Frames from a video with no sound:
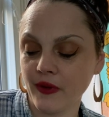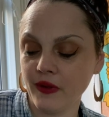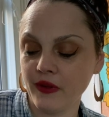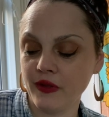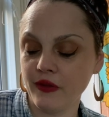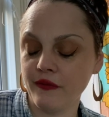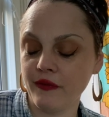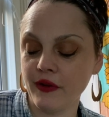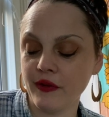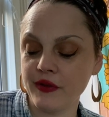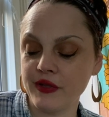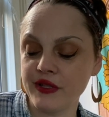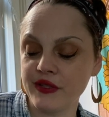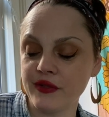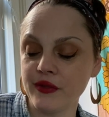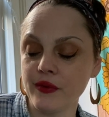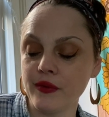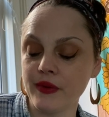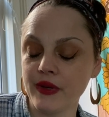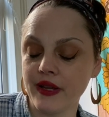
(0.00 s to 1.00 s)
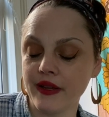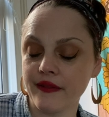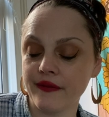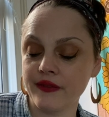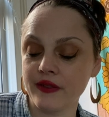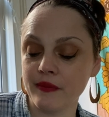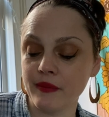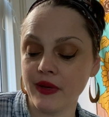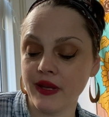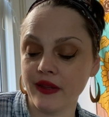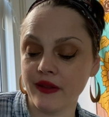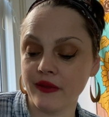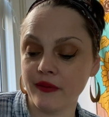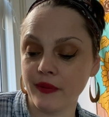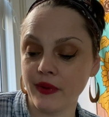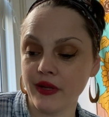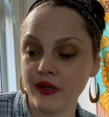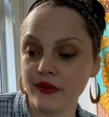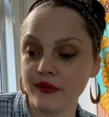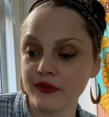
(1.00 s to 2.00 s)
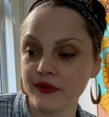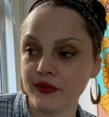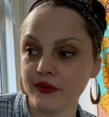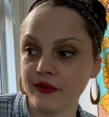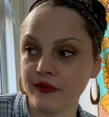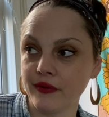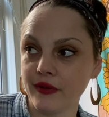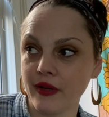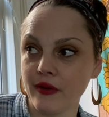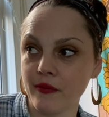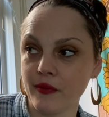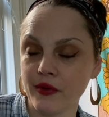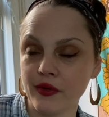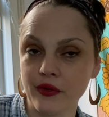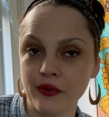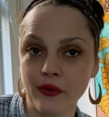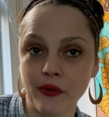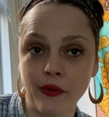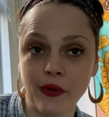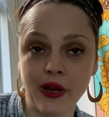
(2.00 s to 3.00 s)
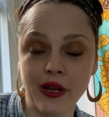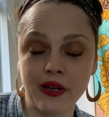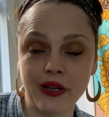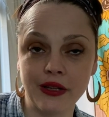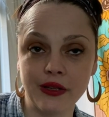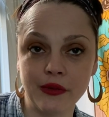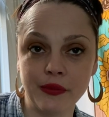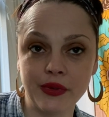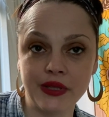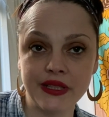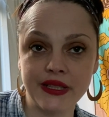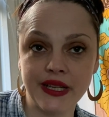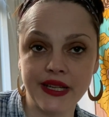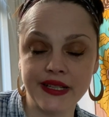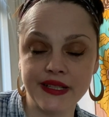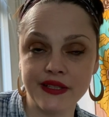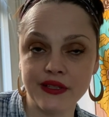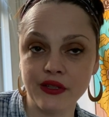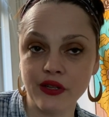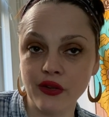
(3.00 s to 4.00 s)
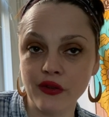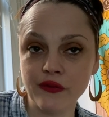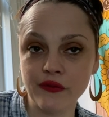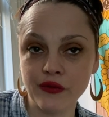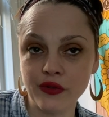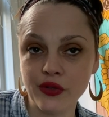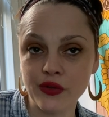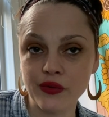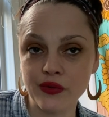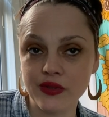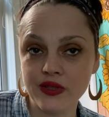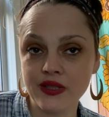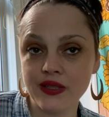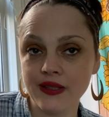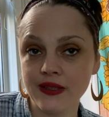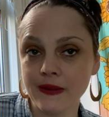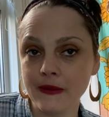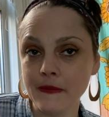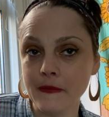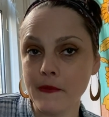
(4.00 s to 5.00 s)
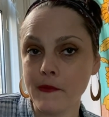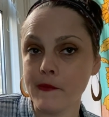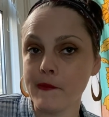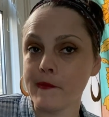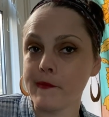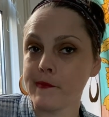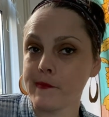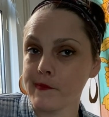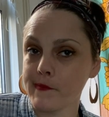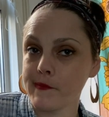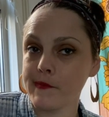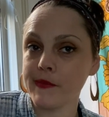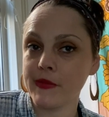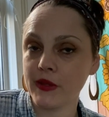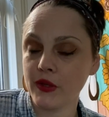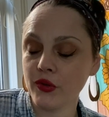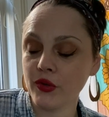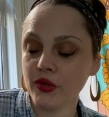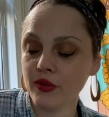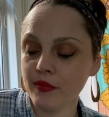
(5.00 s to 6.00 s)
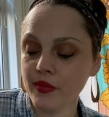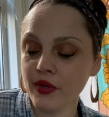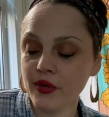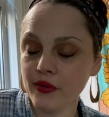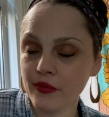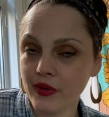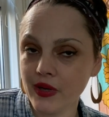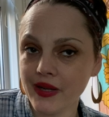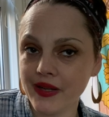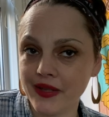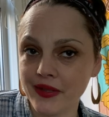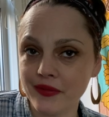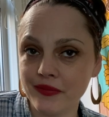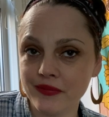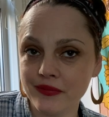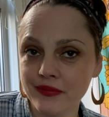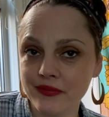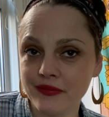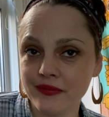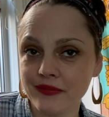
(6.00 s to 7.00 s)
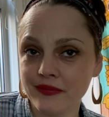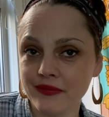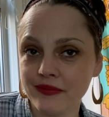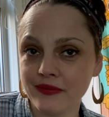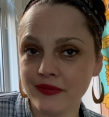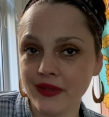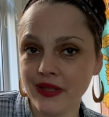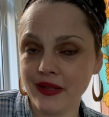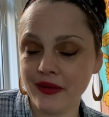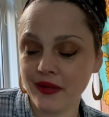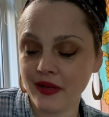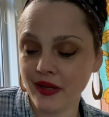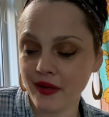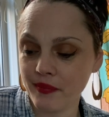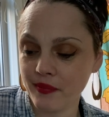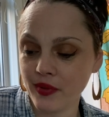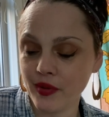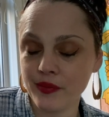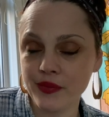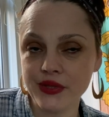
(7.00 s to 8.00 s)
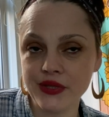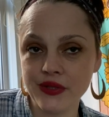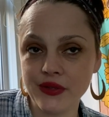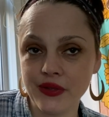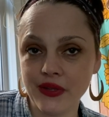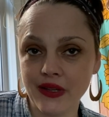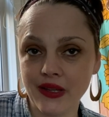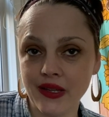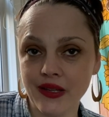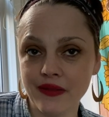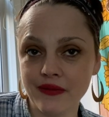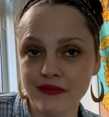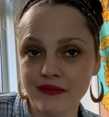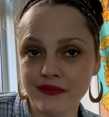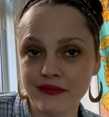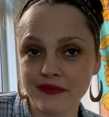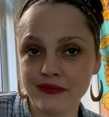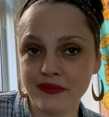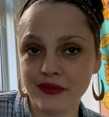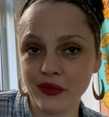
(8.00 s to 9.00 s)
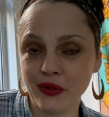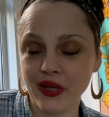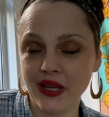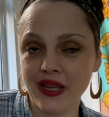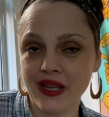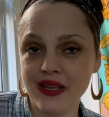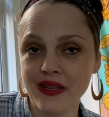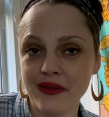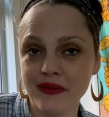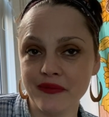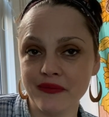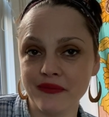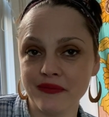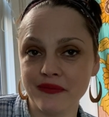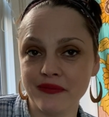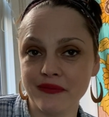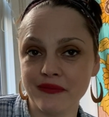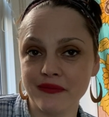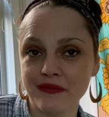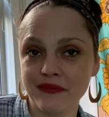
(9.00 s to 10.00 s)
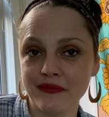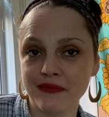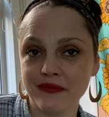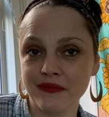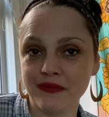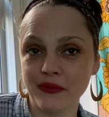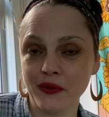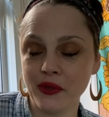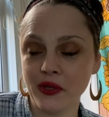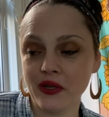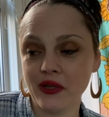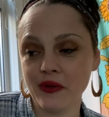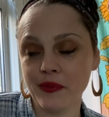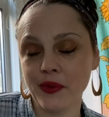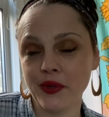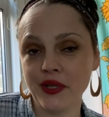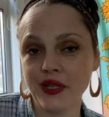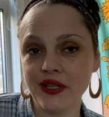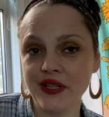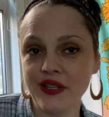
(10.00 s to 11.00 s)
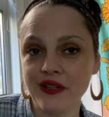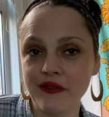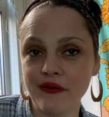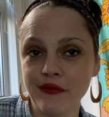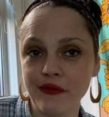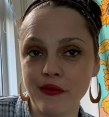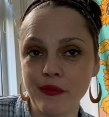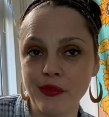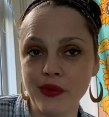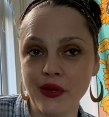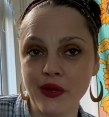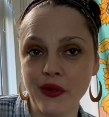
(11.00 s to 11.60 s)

the very soon aftermath, where you're sort of like wandering around a little bit dazed and confused, you can be all right. And I, I promise you that. Okay, I'm gonna come on in here for a big